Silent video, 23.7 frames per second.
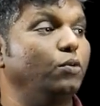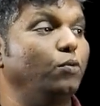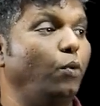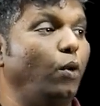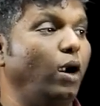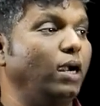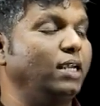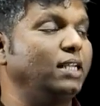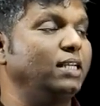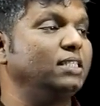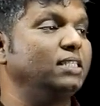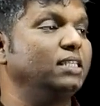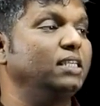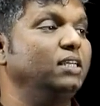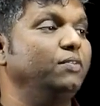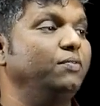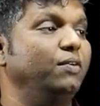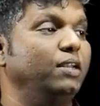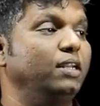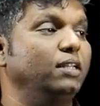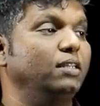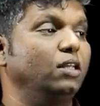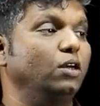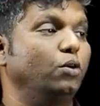what is given
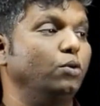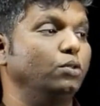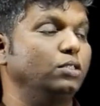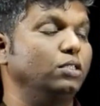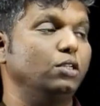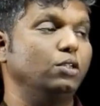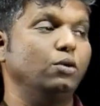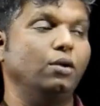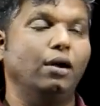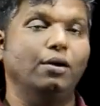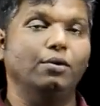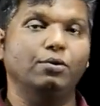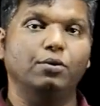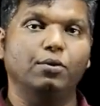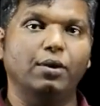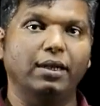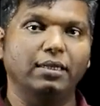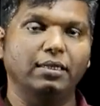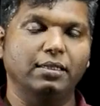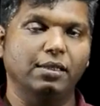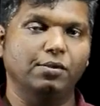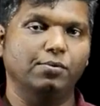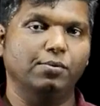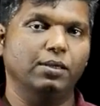in the question, you have to write
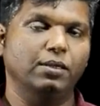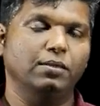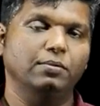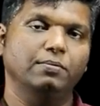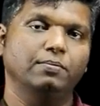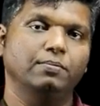that one.